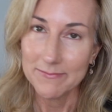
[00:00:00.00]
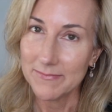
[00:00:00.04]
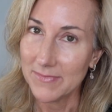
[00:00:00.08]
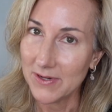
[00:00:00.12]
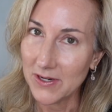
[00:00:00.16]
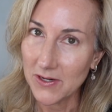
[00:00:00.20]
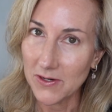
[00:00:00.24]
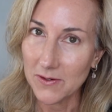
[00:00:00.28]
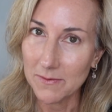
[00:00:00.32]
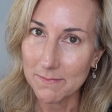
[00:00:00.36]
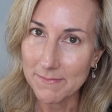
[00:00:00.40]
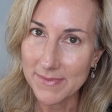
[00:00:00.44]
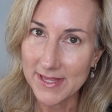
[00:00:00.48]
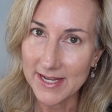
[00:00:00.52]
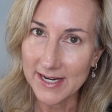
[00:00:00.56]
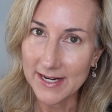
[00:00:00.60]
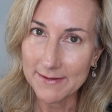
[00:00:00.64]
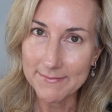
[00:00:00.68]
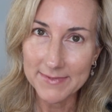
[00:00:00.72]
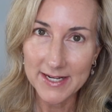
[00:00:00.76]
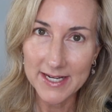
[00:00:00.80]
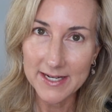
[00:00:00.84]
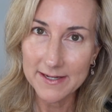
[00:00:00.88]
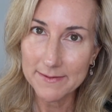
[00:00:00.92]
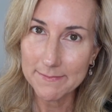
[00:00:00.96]
Hope that I'm
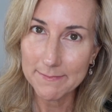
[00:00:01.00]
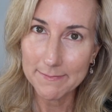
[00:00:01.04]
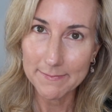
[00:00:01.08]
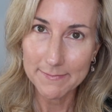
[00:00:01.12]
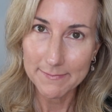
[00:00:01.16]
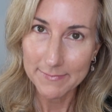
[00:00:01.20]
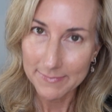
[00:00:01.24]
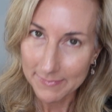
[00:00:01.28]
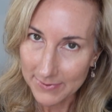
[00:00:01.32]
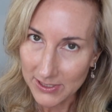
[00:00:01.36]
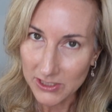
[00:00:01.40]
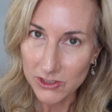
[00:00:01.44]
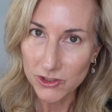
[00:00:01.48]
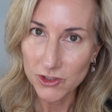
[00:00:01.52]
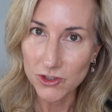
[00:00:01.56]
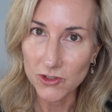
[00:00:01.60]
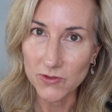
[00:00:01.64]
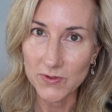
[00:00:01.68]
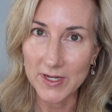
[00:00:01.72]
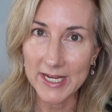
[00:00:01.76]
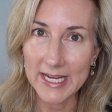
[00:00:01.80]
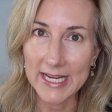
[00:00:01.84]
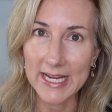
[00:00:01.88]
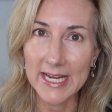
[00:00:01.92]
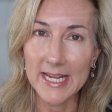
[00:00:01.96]
not
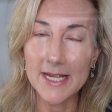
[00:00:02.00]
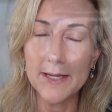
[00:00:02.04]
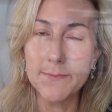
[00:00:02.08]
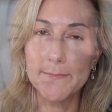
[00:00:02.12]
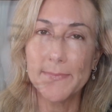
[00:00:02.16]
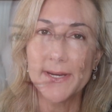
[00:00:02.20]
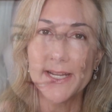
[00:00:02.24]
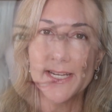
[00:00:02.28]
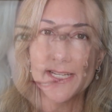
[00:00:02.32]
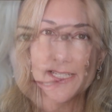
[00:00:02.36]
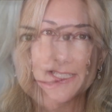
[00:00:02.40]
butchering it, but